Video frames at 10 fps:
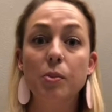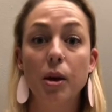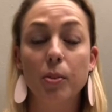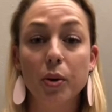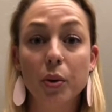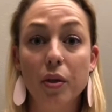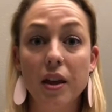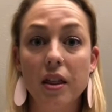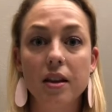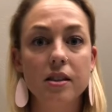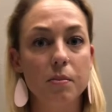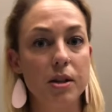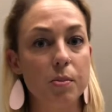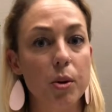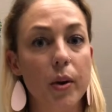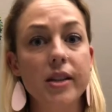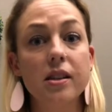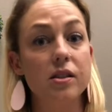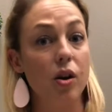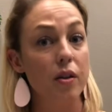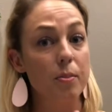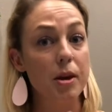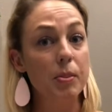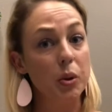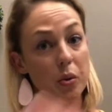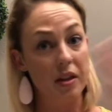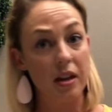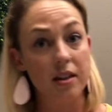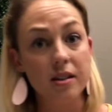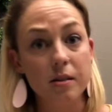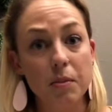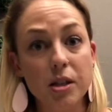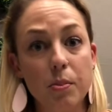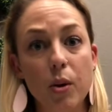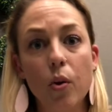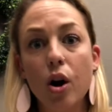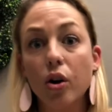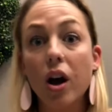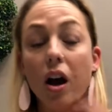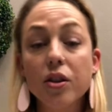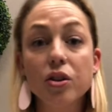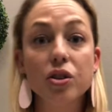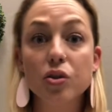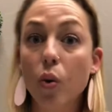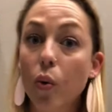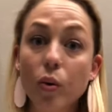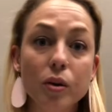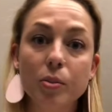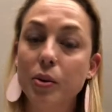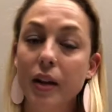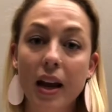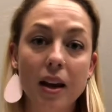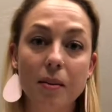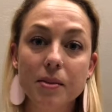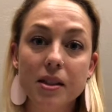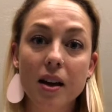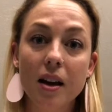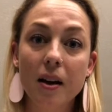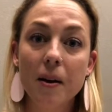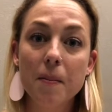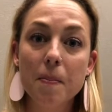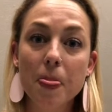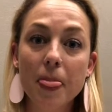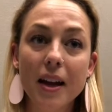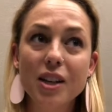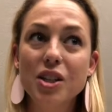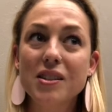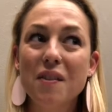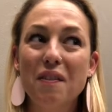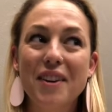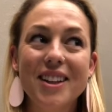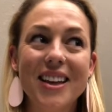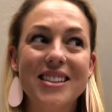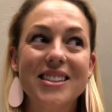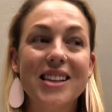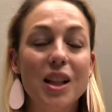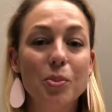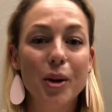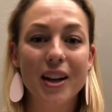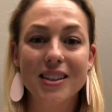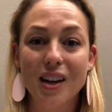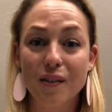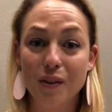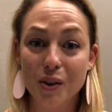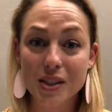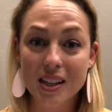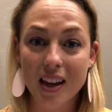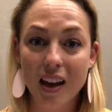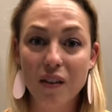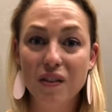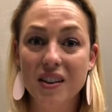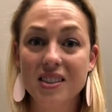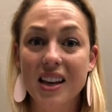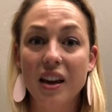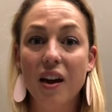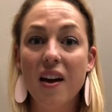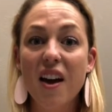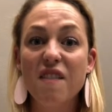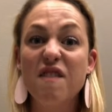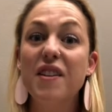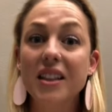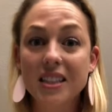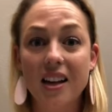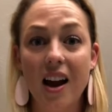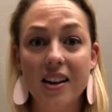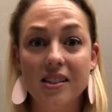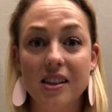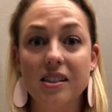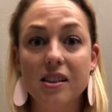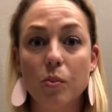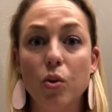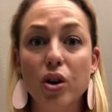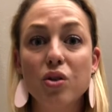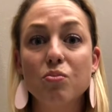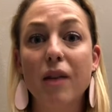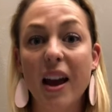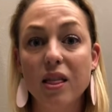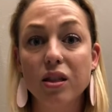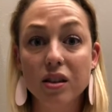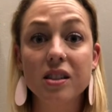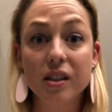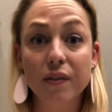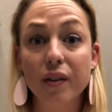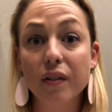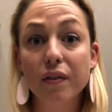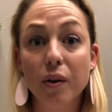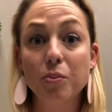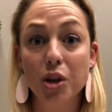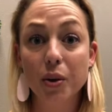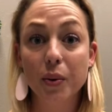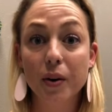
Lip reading: people who think this must be racist, all the people who think this must be wrong, or other just horrible names. And it doesn't feel like celebrating diversity. It feels like villainizing someone who might look different from you.